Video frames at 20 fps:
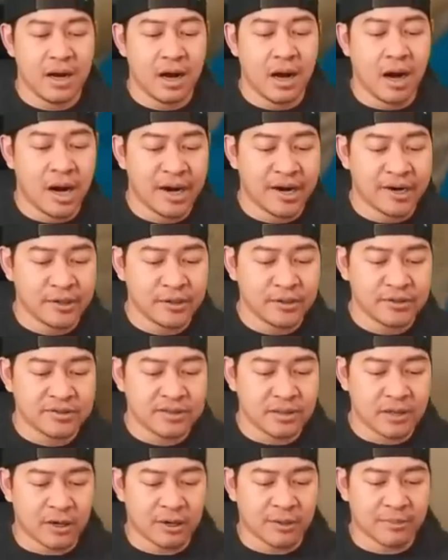
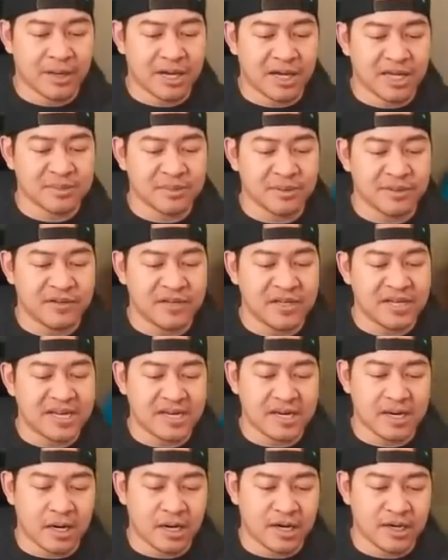autos are possible. If you
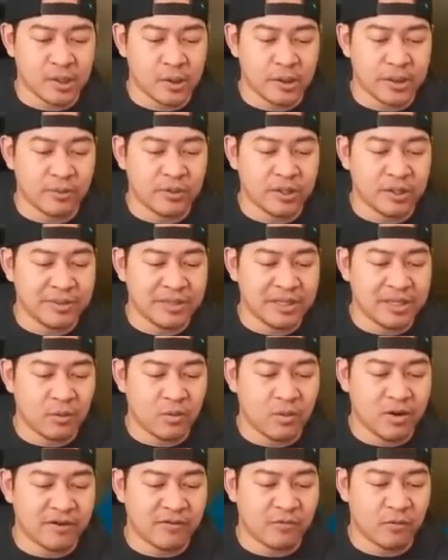get an auto, it will be a
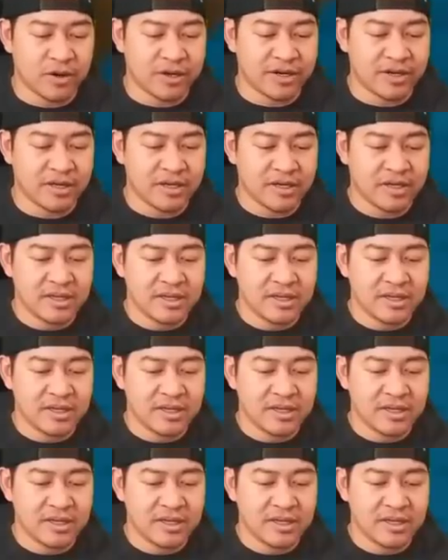one of one.